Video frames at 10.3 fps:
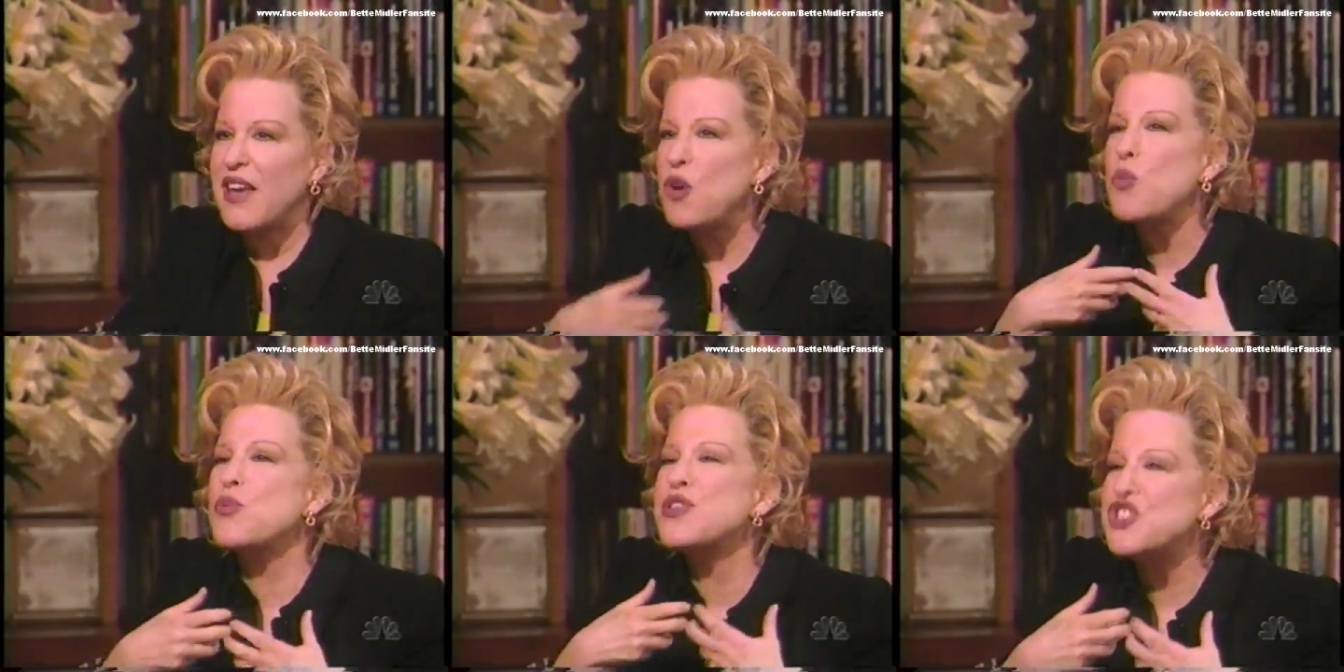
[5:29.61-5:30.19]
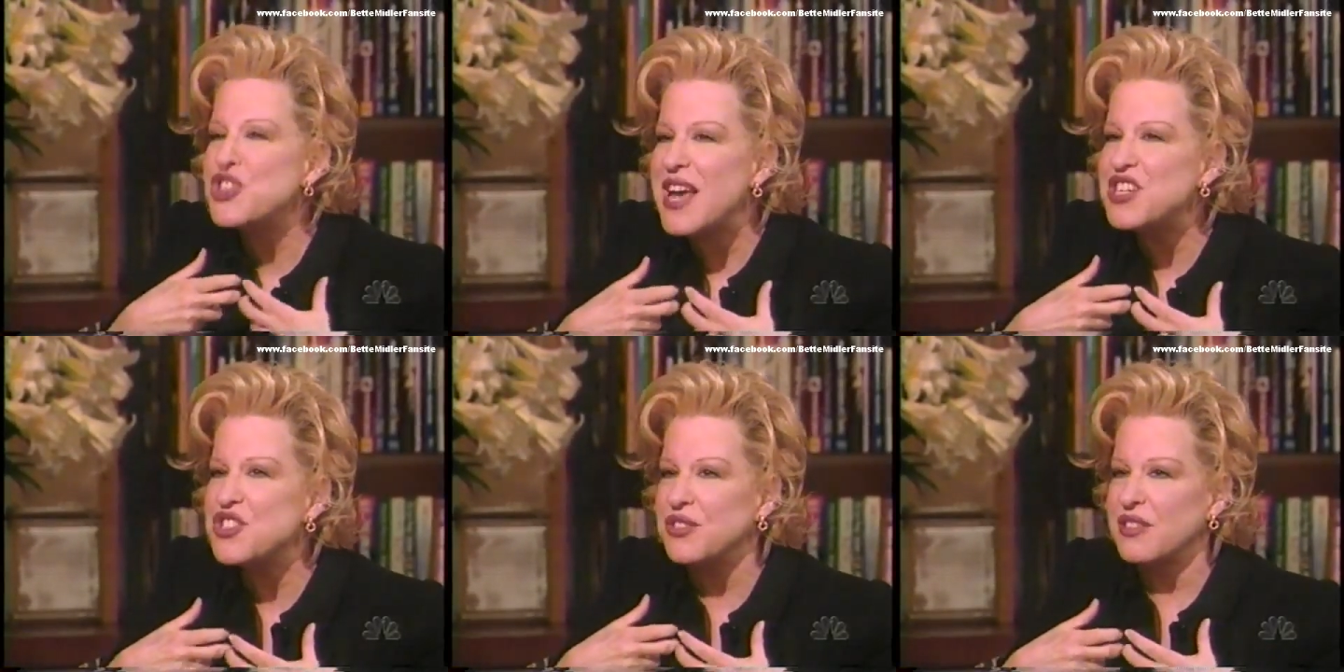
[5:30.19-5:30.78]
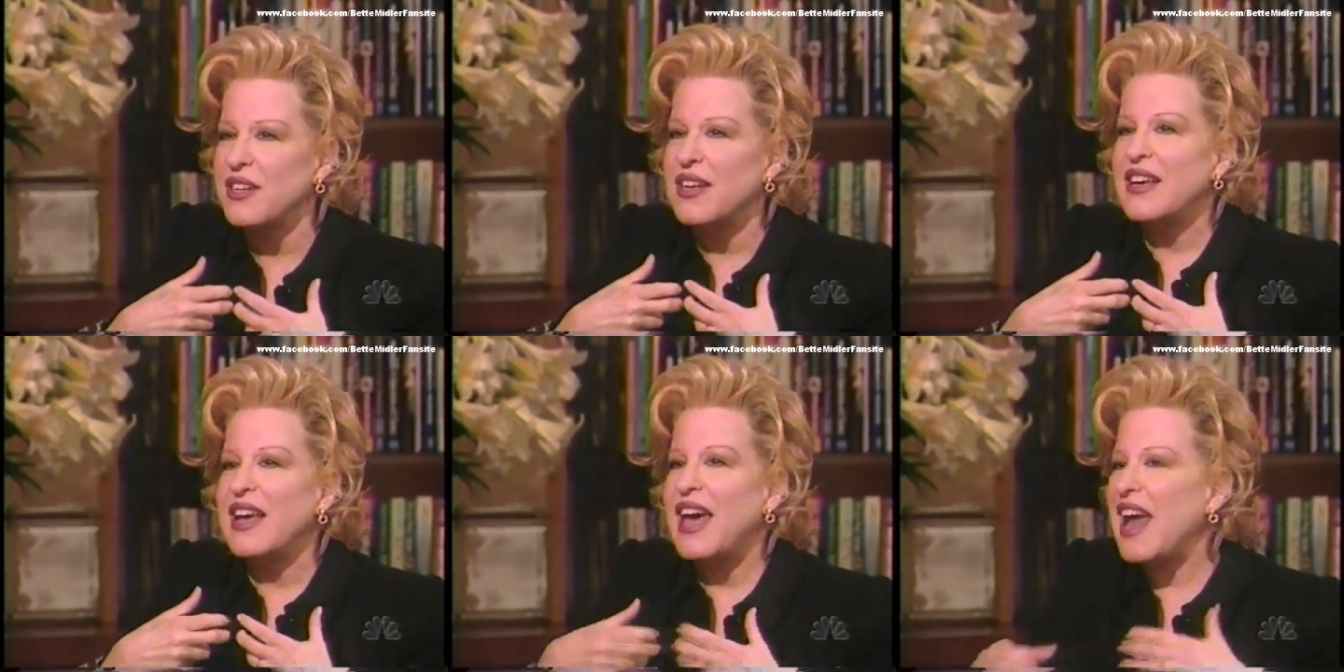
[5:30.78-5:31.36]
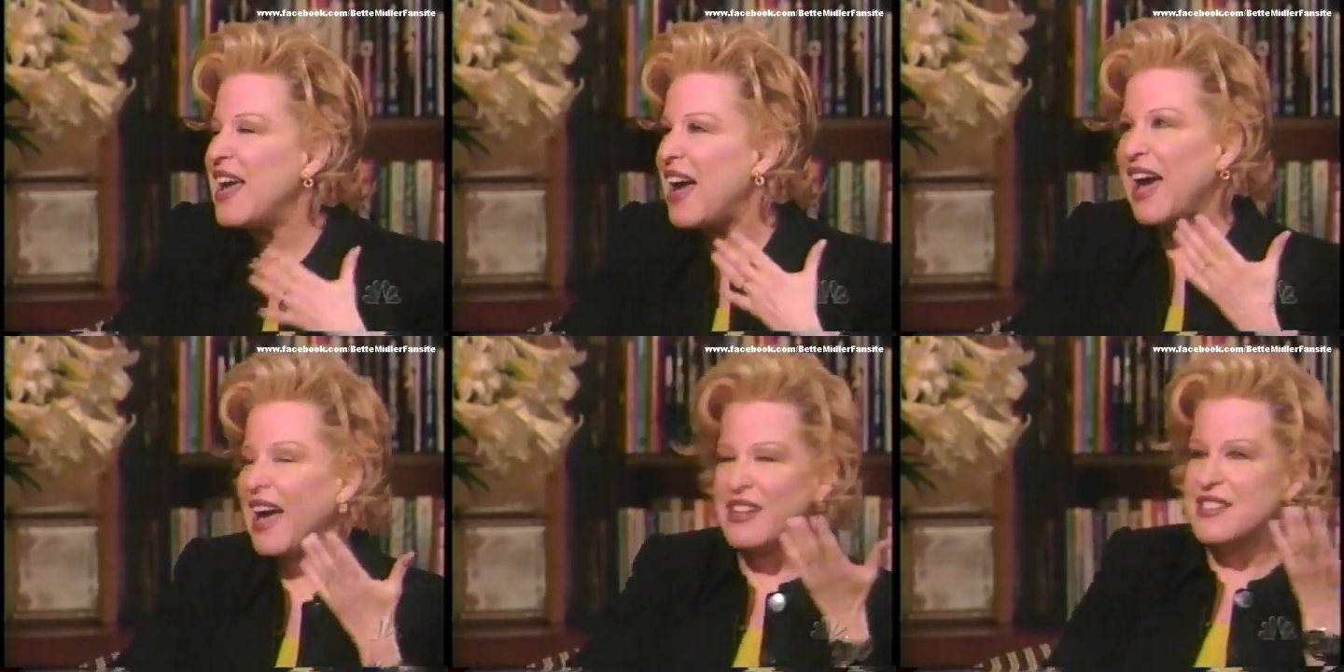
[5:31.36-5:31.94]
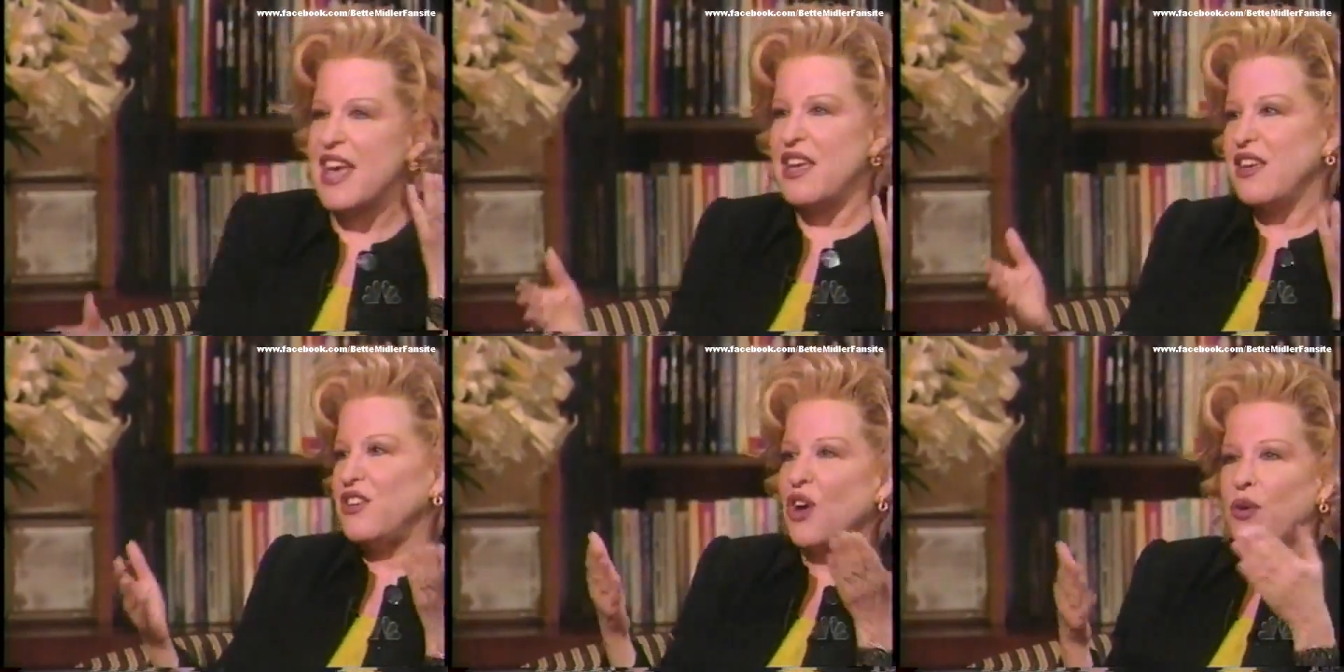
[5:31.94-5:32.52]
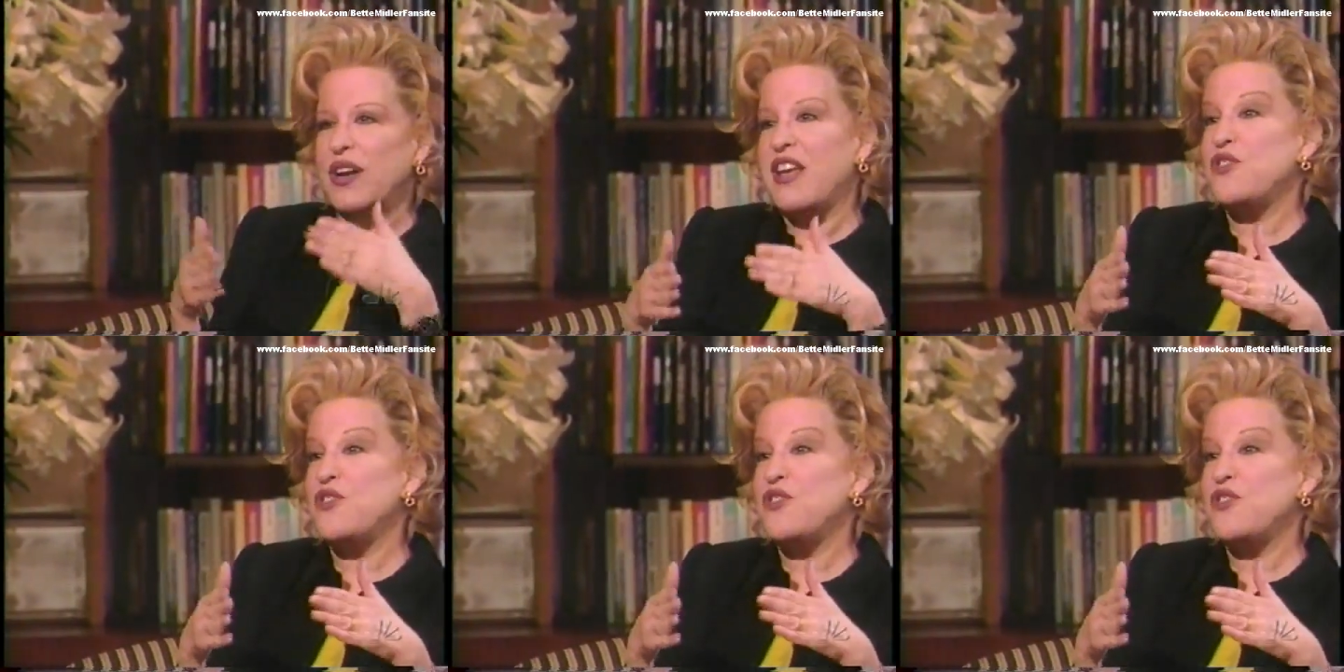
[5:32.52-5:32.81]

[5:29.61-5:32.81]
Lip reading: They have no appreciation. And I say, you know what?